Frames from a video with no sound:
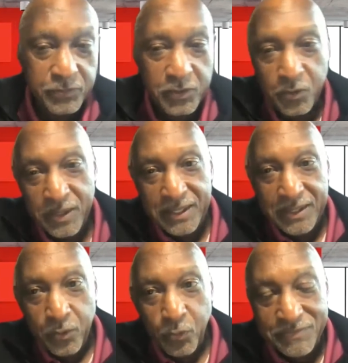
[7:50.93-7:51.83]
So
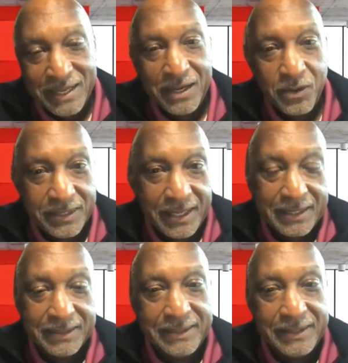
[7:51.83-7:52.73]
we now
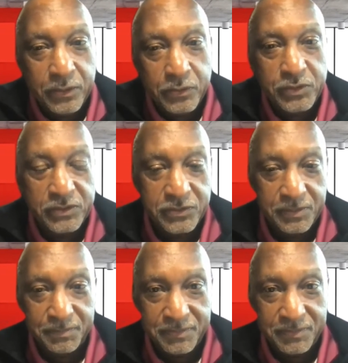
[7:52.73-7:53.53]
got an ecosystem